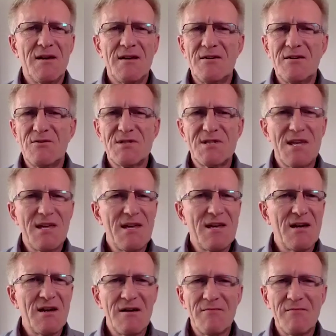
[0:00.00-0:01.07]
you see
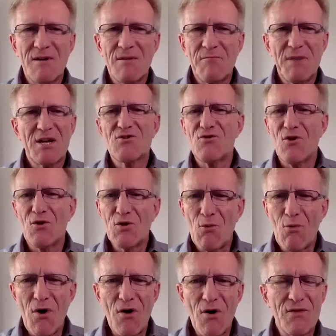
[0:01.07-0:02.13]
a picture on the
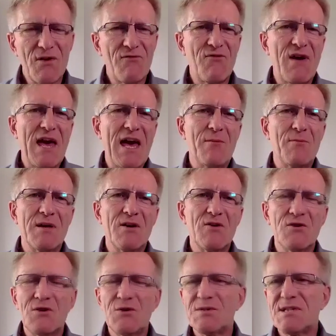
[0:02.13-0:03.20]
wall of their family,
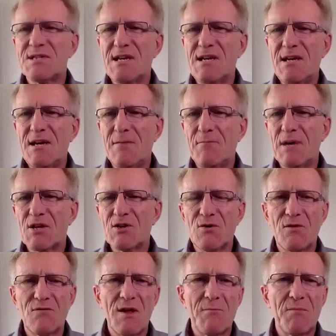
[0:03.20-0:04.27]
or you see a picture
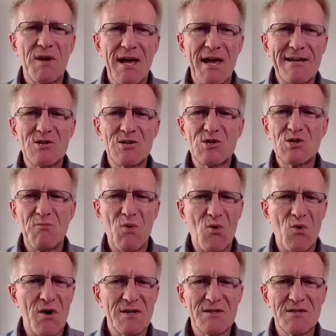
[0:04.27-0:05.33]
of them playing
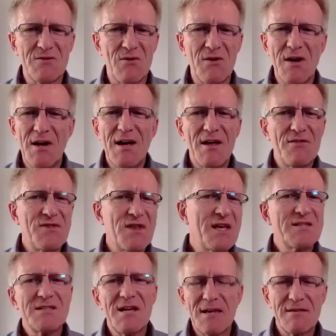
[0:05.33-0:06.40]
sports or
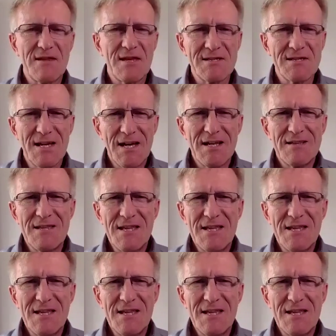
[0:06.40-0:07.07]
things like this,